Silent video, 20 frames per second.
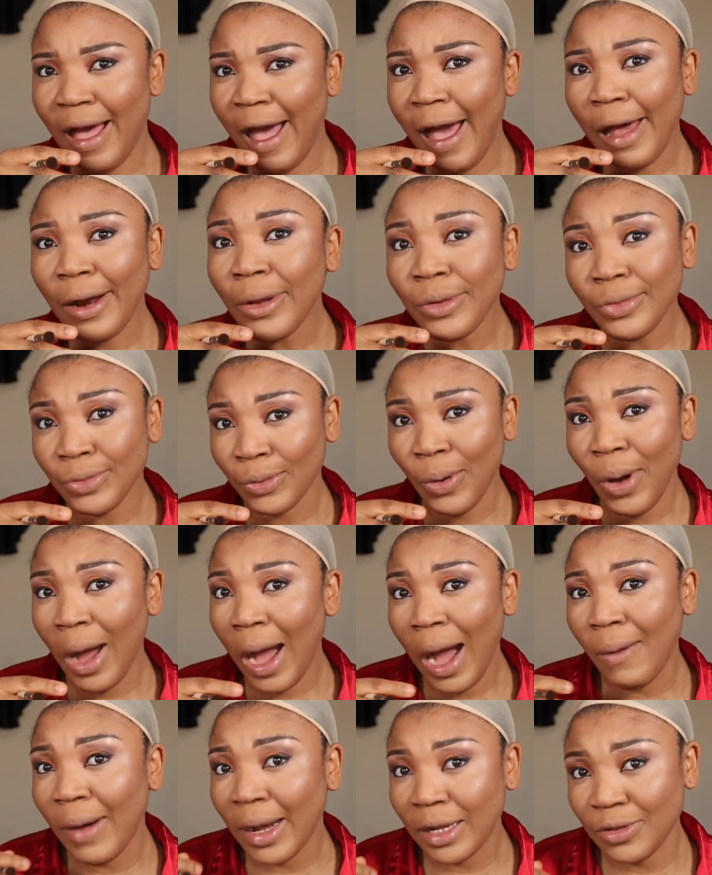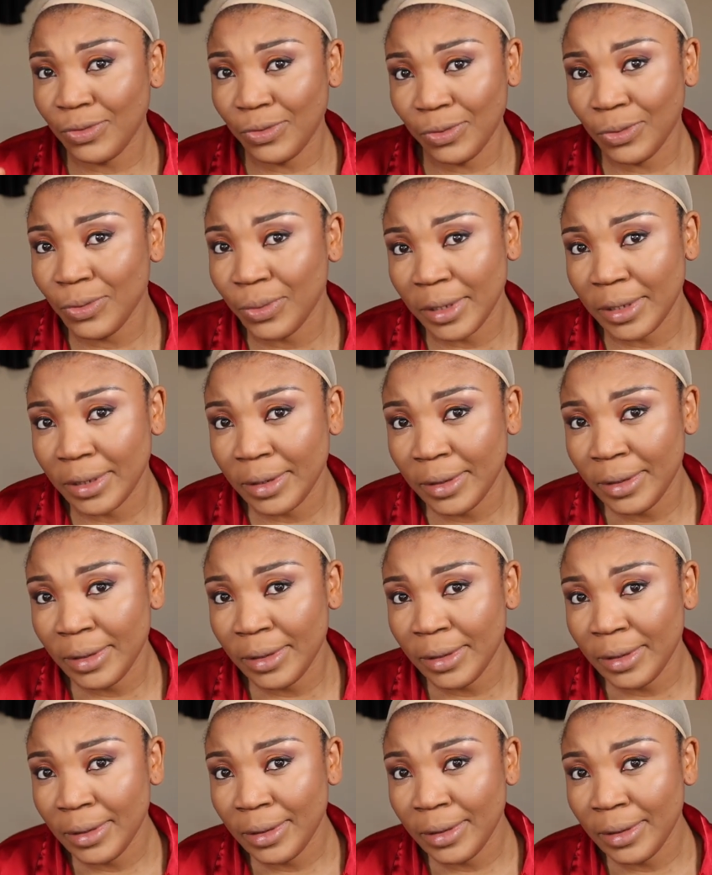I don't know how I do it,
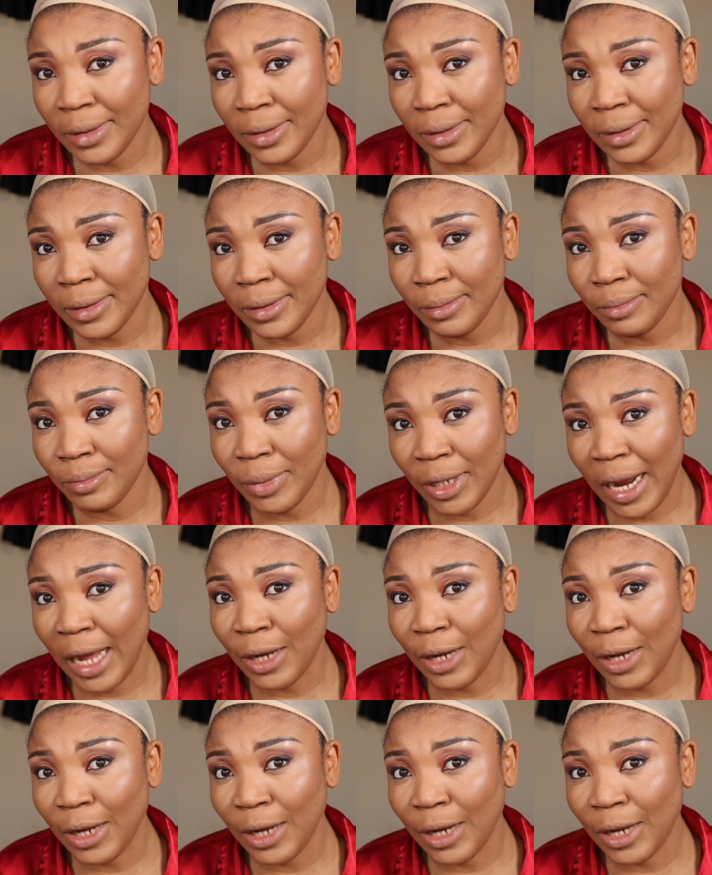but